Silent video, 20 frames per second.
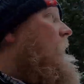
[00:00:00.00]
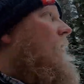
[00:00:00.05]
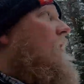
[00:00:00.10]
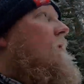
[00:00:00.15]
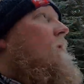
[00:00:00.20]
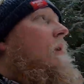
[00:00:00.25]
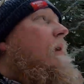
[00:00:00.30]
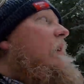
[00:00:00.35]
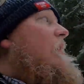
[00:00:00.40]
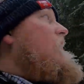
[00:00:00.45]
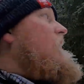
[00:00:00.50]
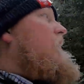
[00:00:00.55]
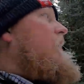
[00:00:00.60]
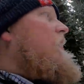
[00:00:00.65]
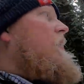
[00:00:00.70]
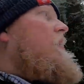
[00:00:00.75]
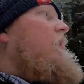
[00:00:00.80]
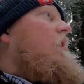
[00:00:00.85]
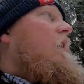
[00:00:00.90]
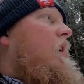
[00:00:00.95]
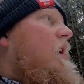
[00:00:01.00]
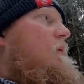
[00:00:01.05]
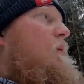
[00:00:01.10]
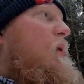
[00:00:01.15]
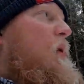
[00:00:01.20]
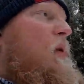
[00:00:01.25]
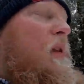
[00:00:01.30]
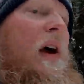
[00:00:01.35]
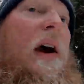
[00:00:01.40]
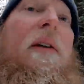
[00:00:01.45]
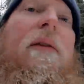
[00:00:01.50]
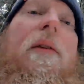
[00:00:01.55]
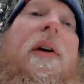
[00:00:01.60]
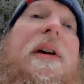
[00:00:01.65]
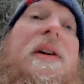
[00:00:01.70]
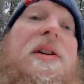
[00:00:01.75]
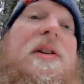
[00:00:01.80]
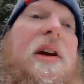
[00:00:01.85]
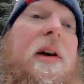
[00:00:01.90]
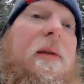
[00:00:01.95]
we are up on that
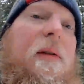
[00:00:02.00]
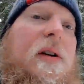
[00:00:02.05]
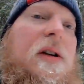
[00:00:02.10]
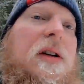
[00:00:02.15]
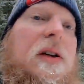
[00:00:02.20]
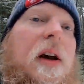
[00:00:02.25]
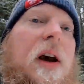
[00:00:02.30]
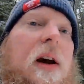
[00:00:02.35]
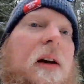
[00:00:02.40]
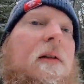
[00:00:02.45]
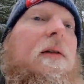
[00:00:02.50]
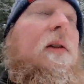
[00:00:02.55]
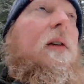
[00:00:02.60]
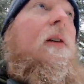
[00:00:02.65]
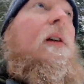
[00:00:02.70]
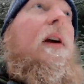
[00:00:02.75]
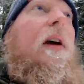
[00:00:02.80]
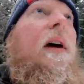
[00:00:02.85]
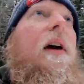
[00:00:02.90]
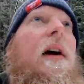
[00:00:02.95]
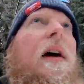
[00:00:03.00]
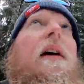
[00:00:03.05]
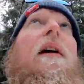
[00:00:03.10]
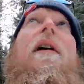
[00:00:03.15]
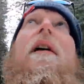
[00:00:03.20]
ridge that we just came through there.